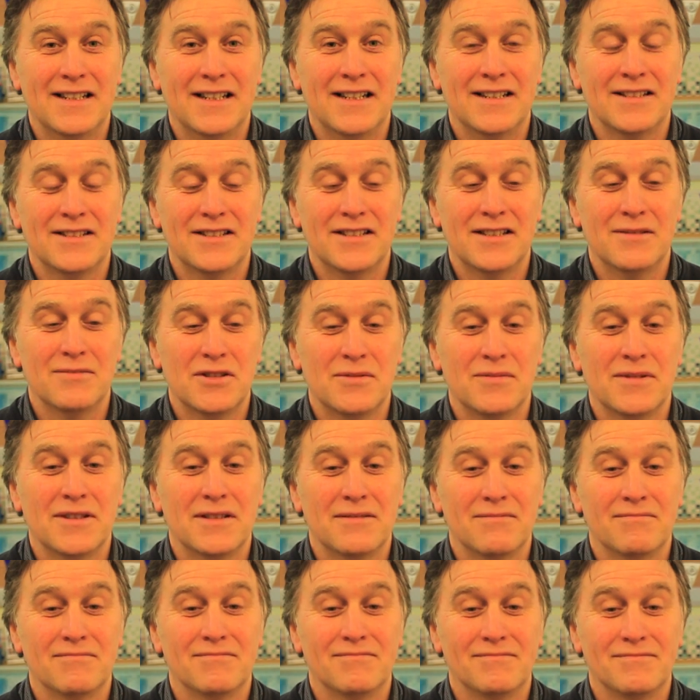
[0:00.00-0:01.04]
I seem to
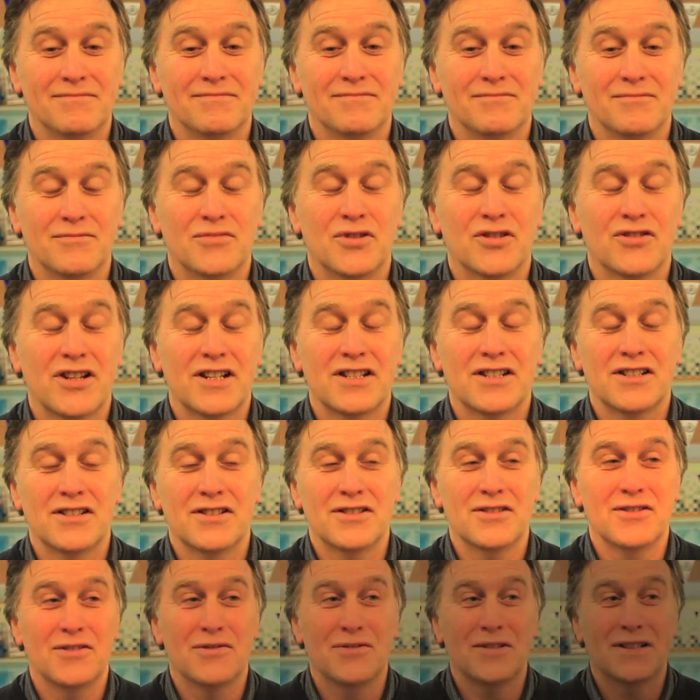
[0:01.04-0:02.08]
be progressing
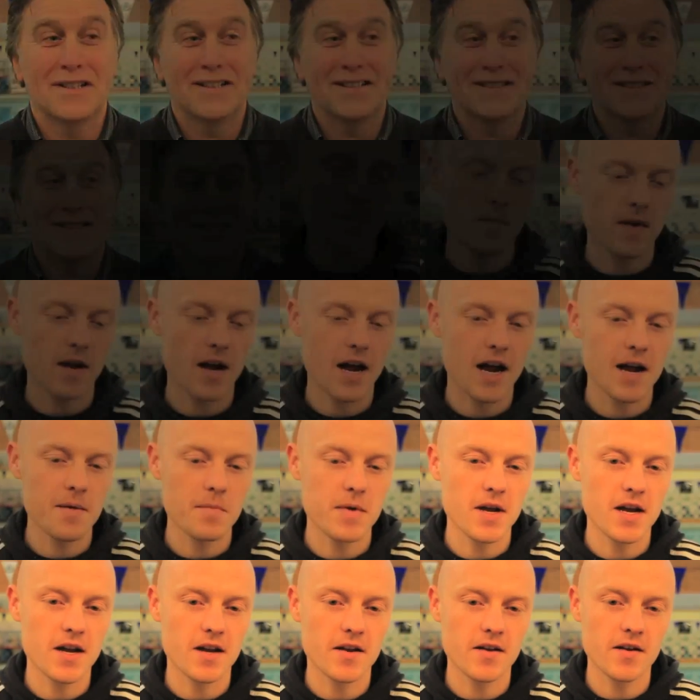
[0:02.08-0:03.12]
slowly.
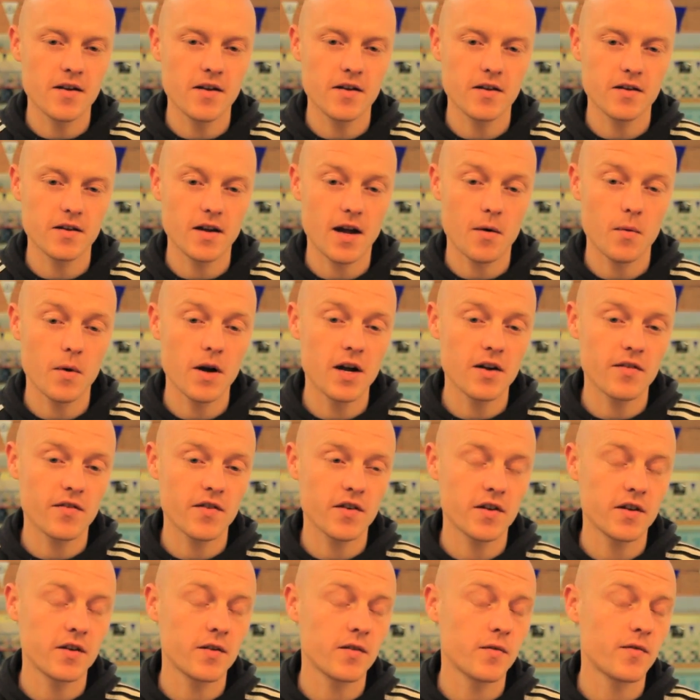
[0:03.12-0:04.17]
I'm Ian. I work
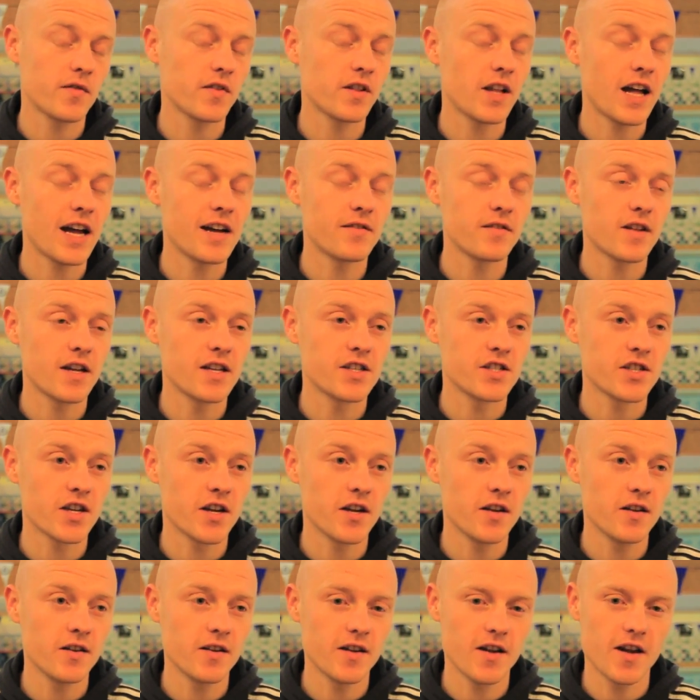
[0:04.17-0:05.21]
for, for Life
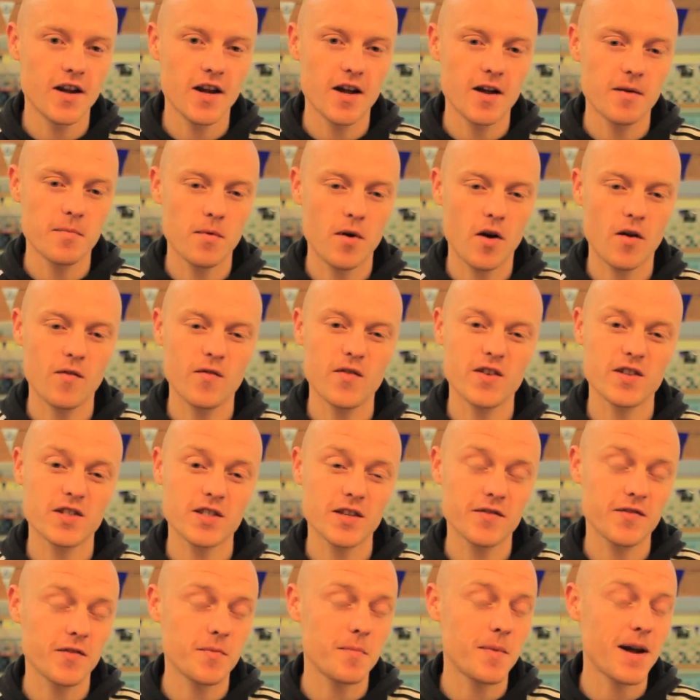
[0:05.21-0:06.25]
Leisure. Um,
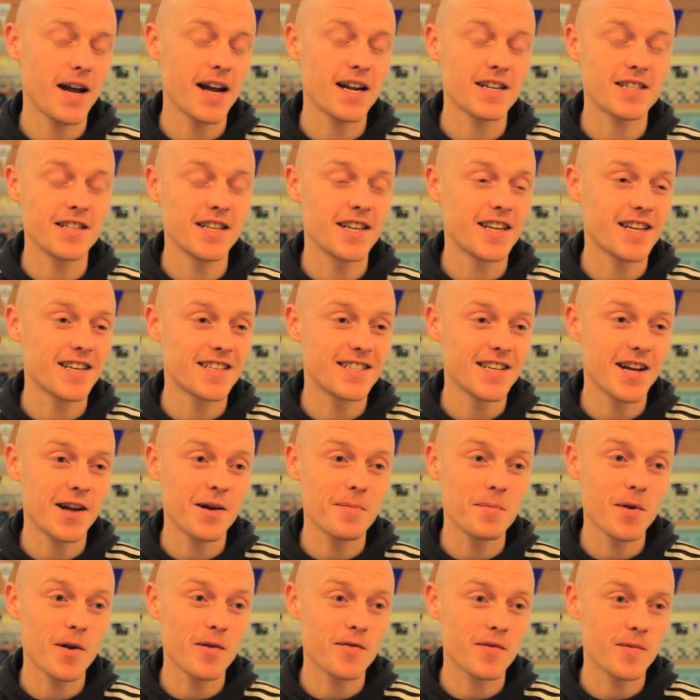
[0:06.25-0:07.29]
obviously, from my accent, you can tell
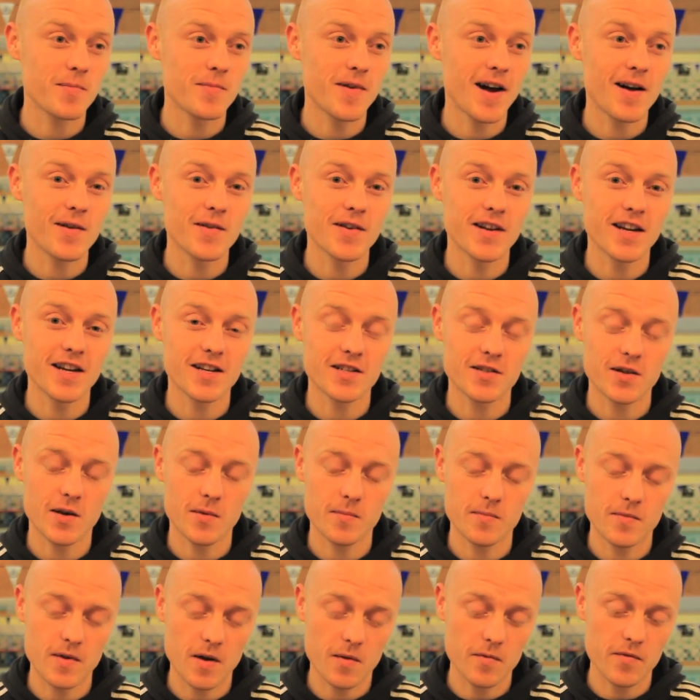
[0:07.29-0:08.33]
I'm not from round here, so
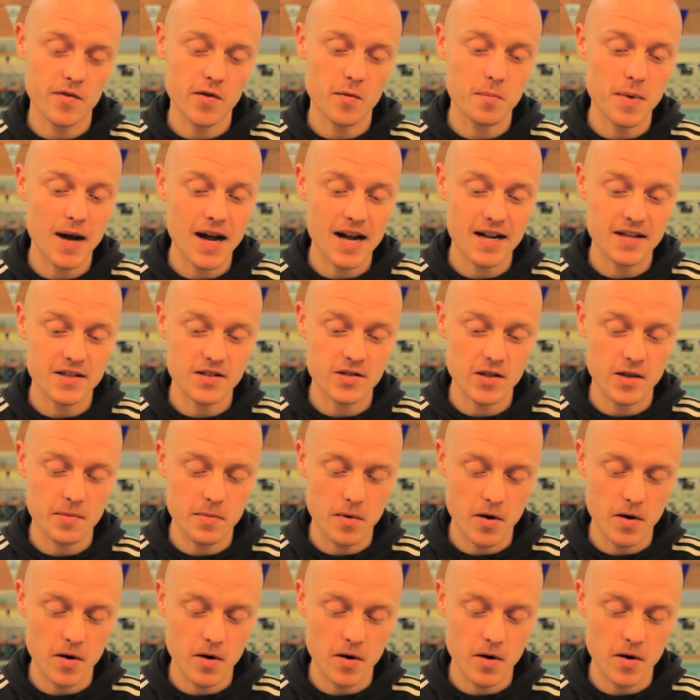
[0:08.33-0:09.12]
I'm, I'm from Barnsley.